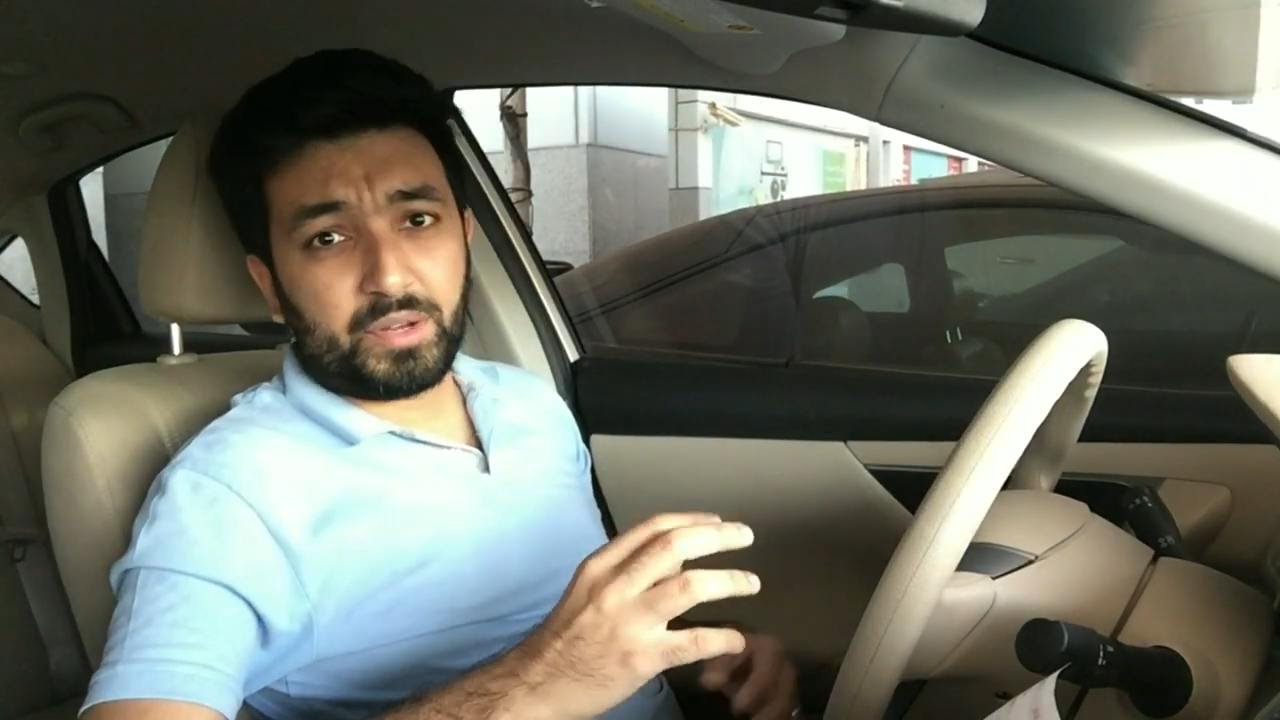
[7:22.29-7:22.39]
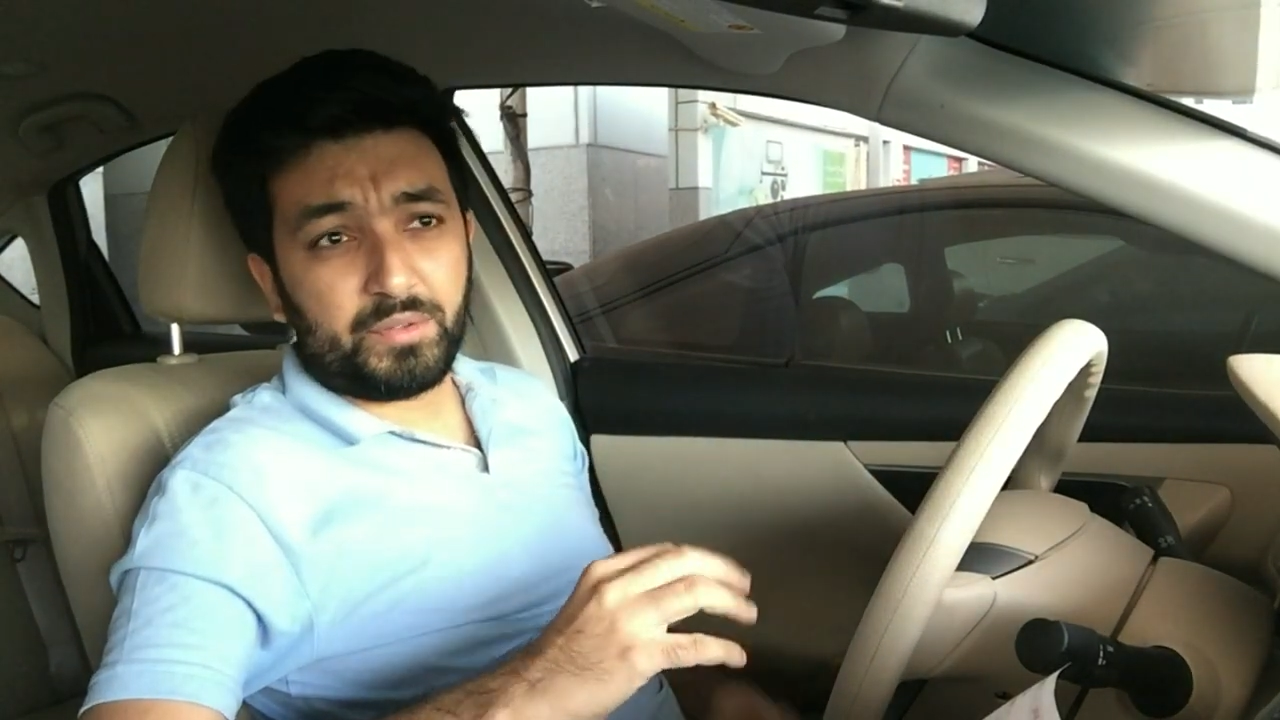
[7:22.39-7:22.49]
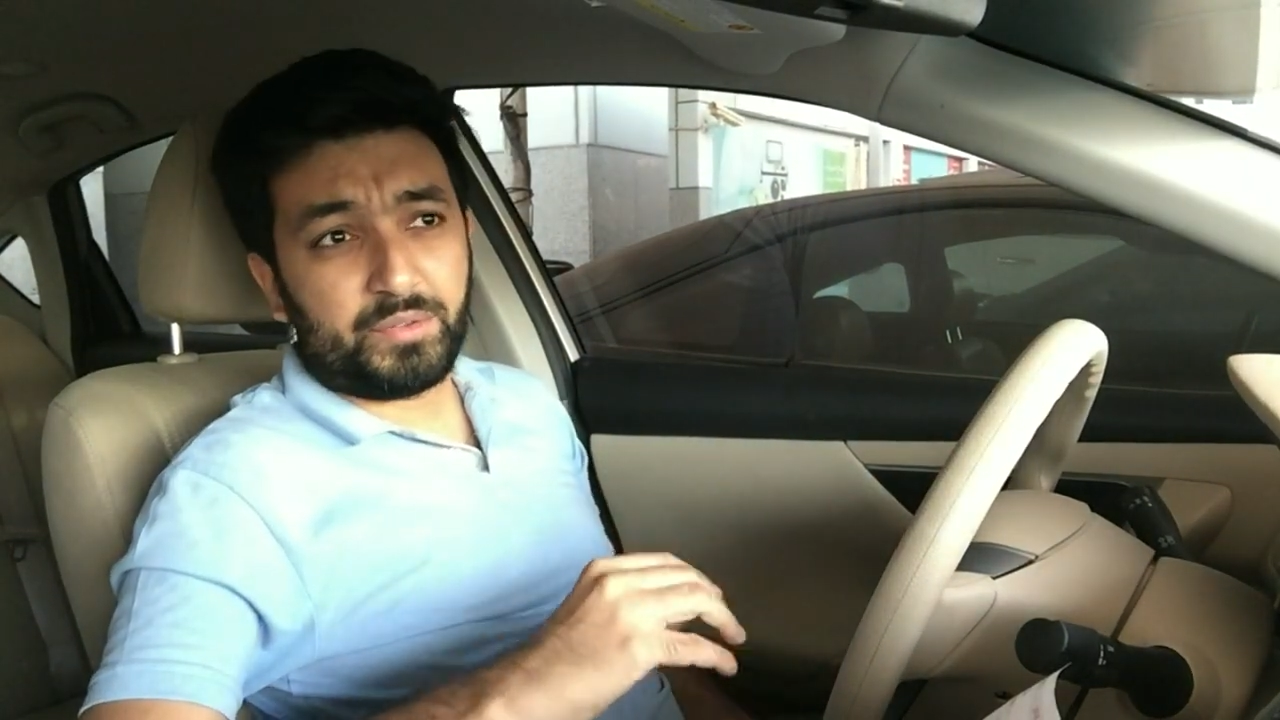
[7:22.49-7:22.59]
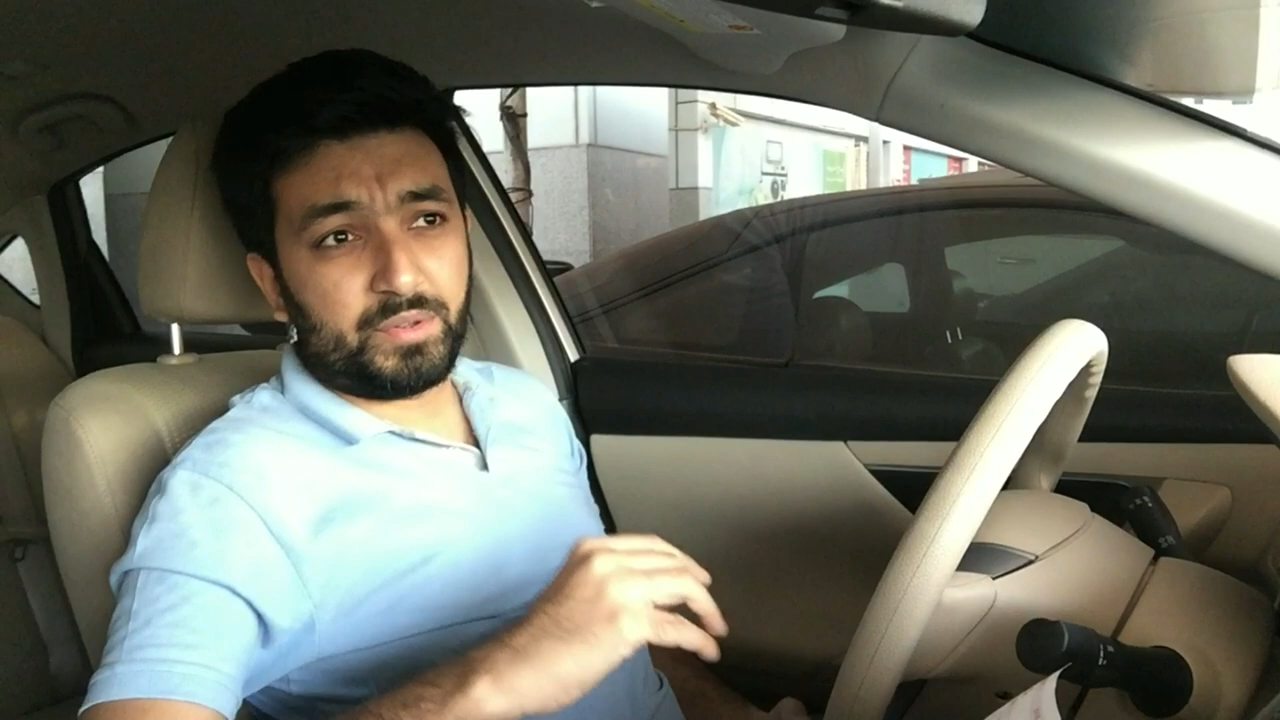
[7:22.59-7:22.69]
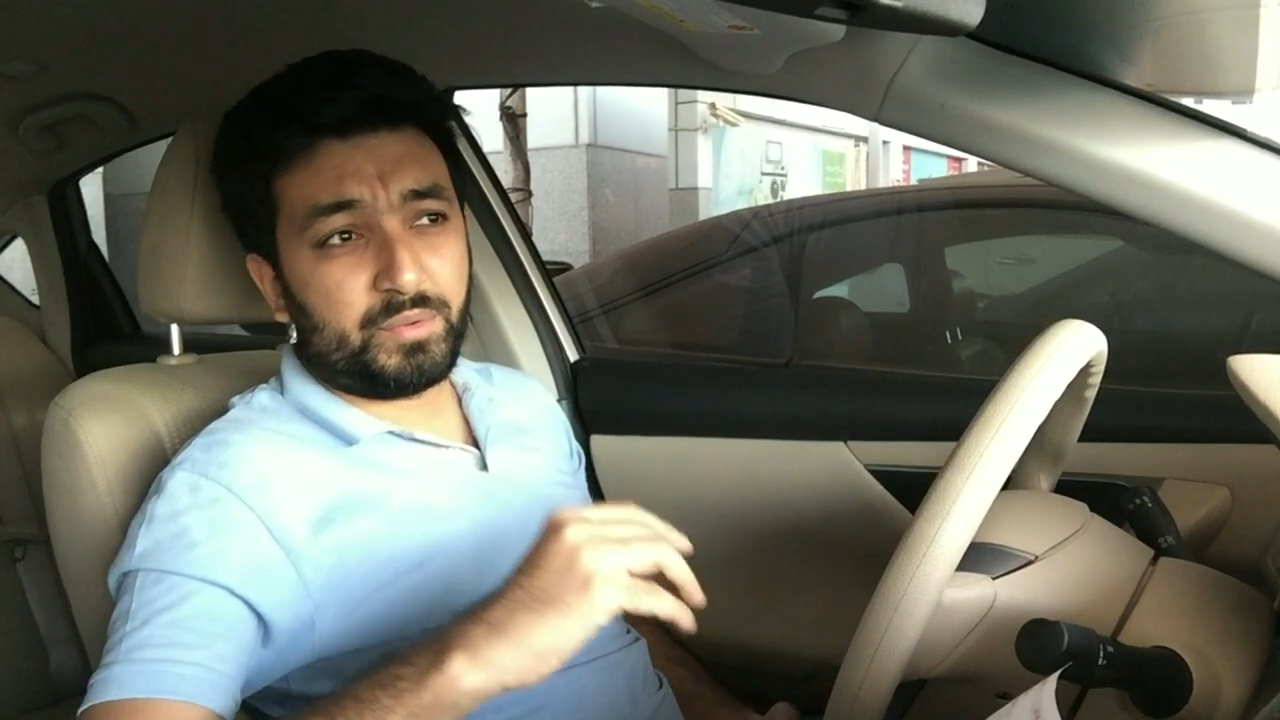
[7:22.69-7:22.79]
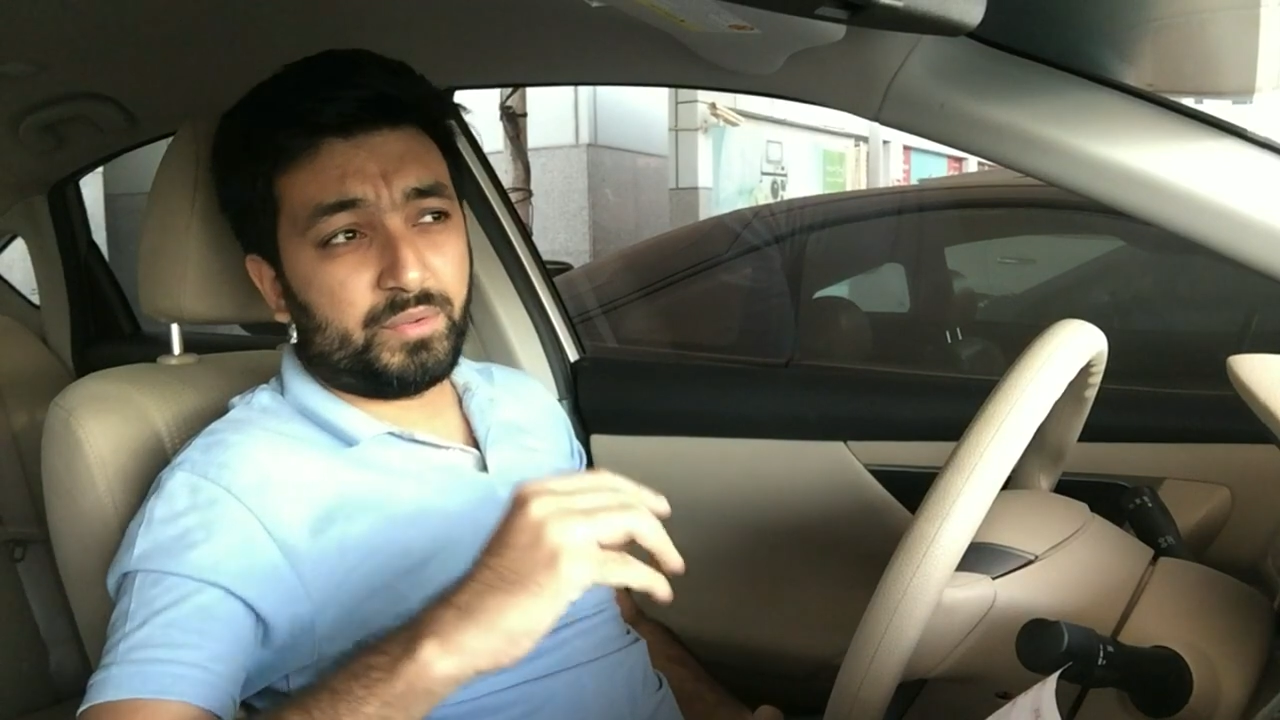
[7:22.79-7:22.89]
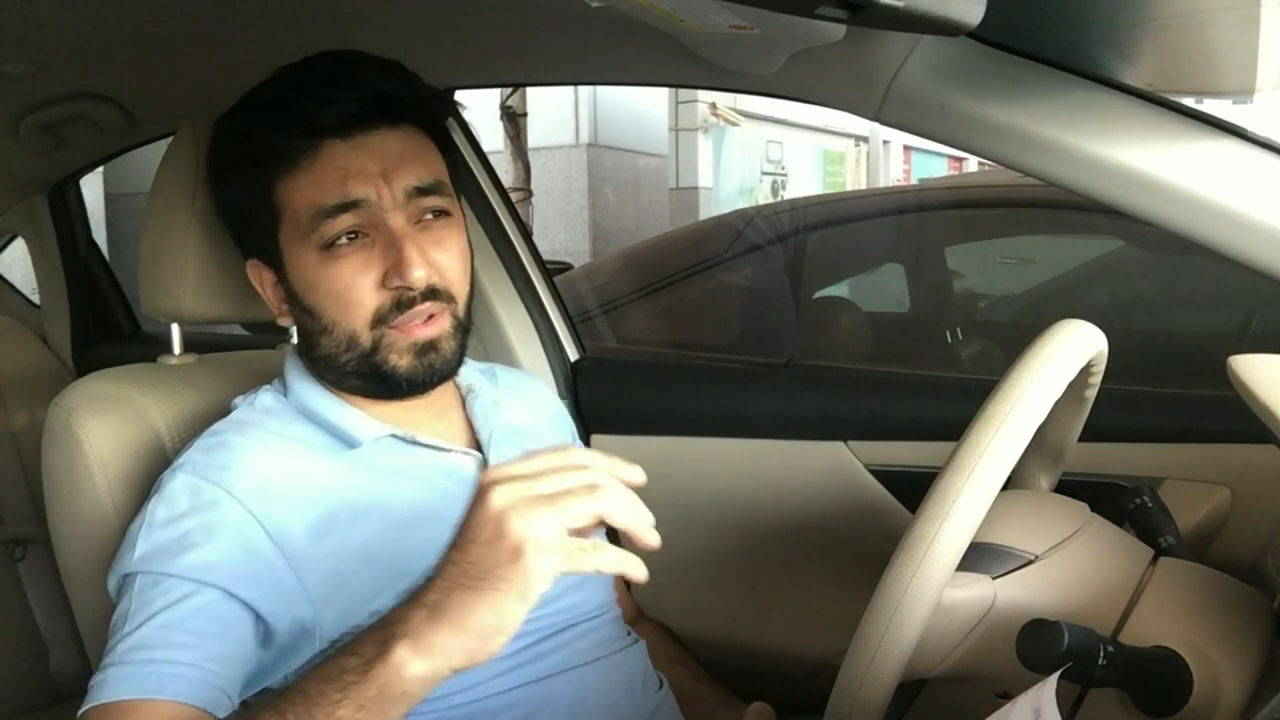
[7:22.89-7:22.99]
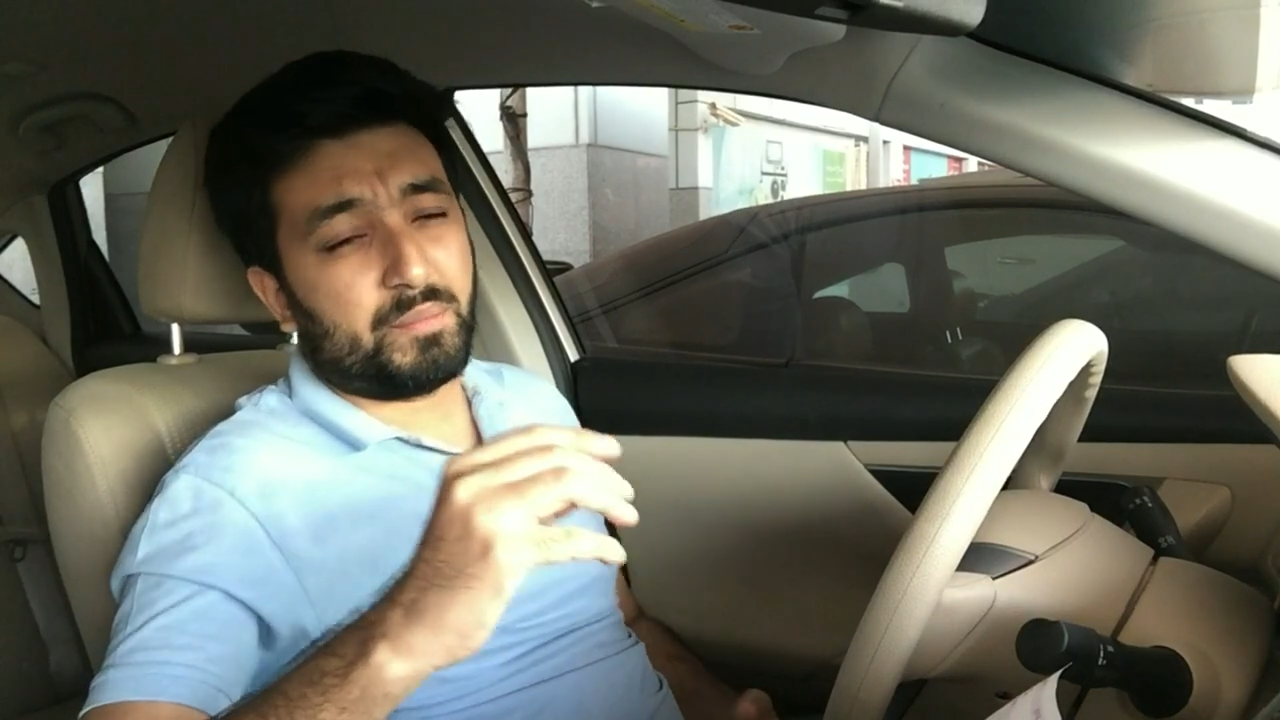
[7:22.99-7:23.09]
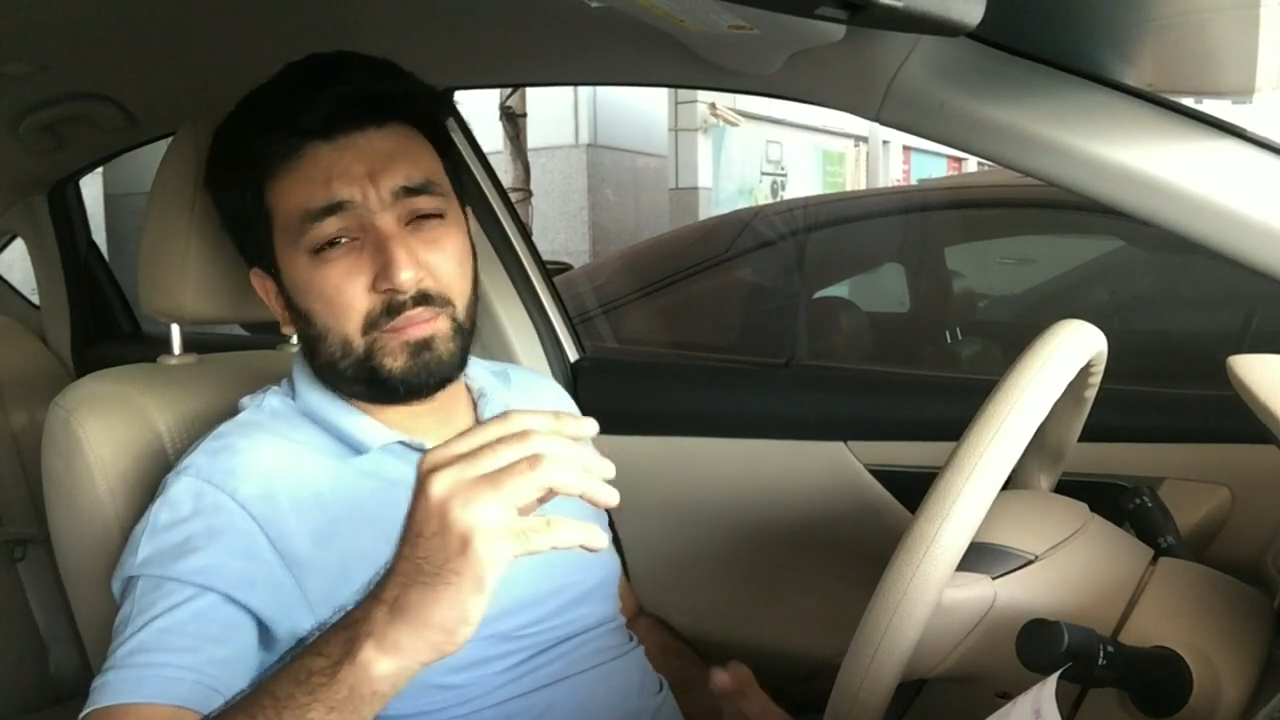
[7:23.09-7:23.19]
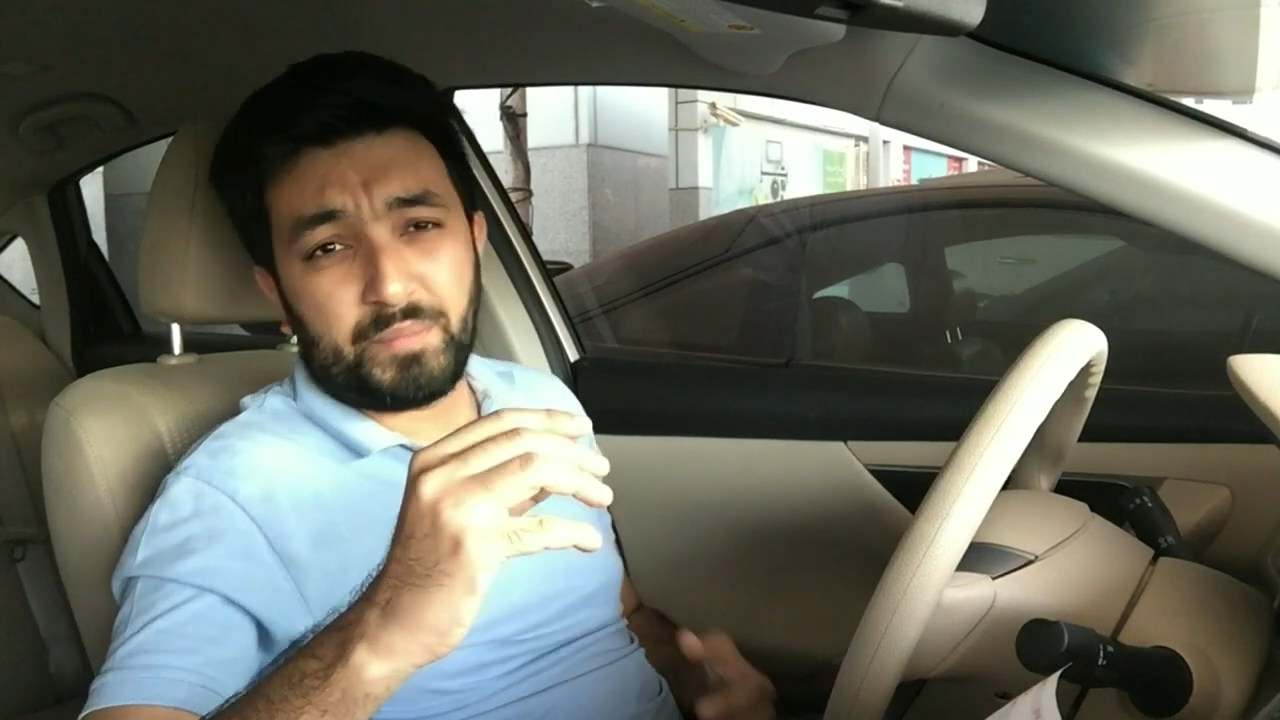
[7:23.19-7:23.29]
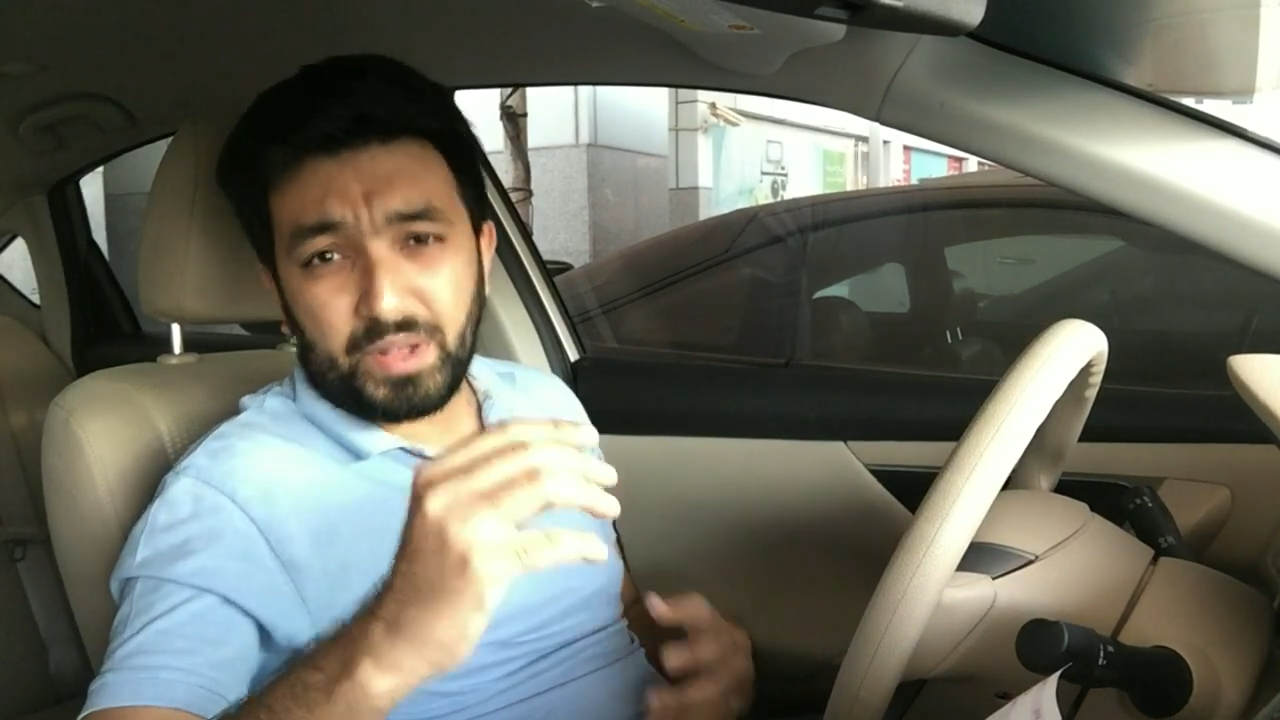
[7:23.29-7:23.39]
gives you some